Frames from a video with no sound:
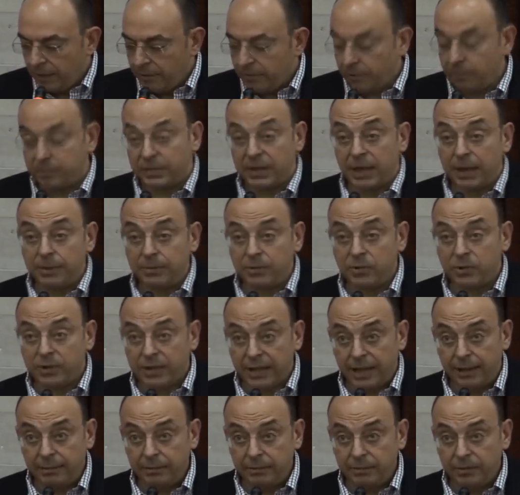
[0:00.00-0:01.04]
From time to
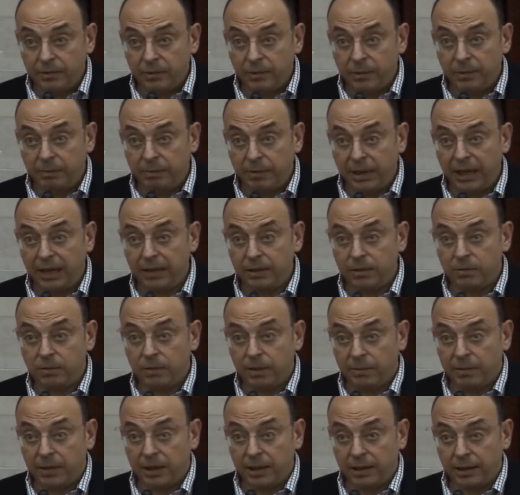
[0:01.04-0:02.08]
time, we bring to
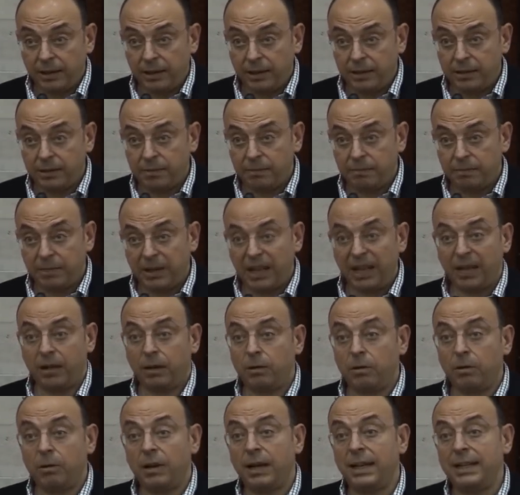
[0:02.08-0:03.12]
the market
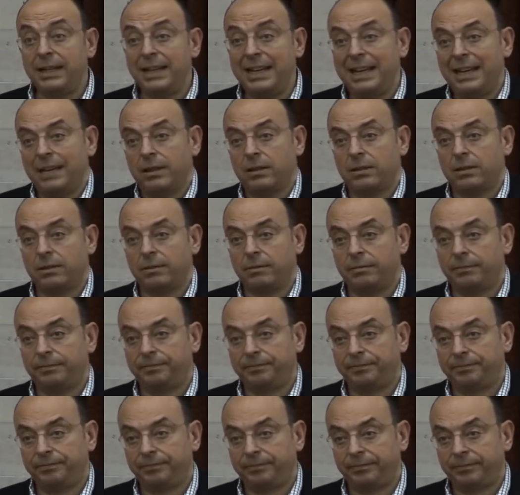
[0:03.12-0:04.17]
breakthrough ideas.
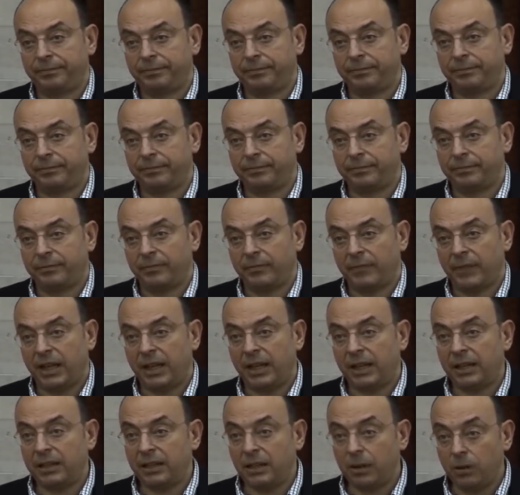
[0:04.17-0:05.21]

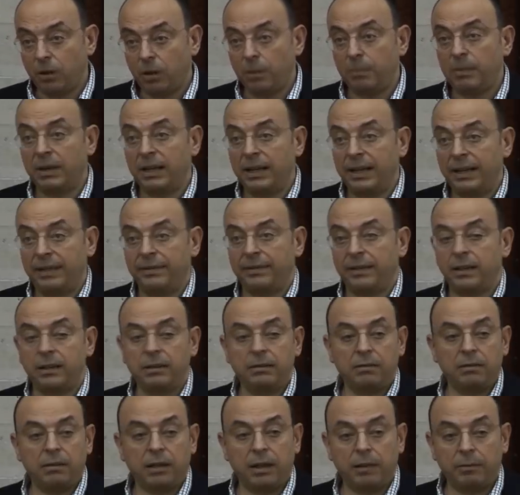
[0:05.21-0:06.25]
And at a global
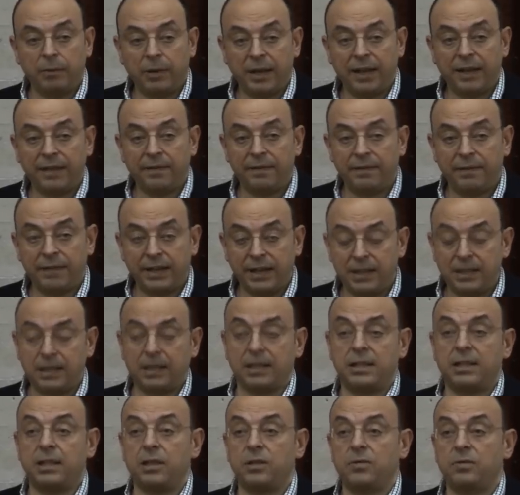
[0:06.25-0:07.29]
level, we have very
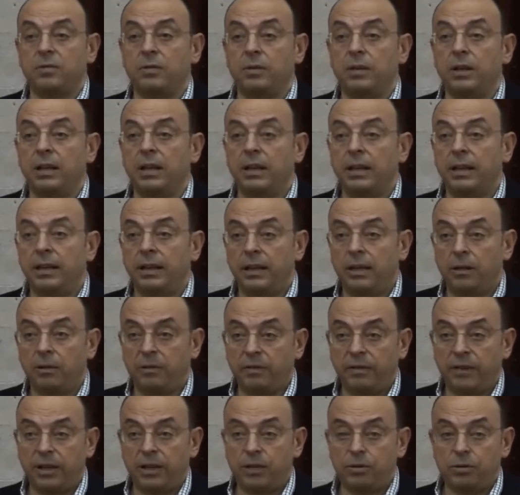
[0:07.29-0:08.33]
successful
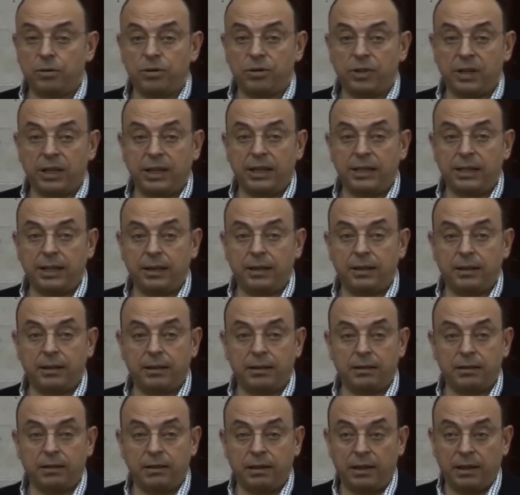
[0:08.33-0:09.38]
innovations hitting
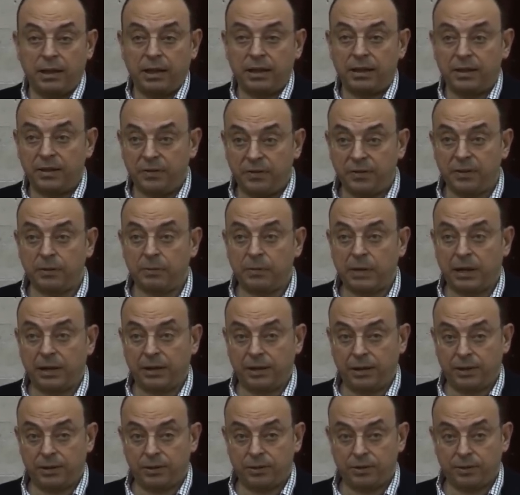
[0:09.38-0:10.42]
in the different
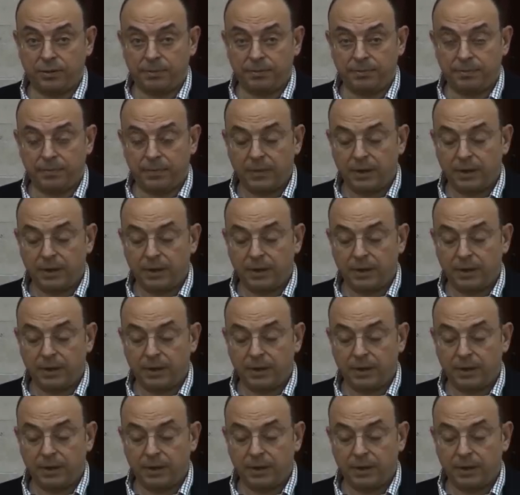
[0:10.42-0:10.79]
markets.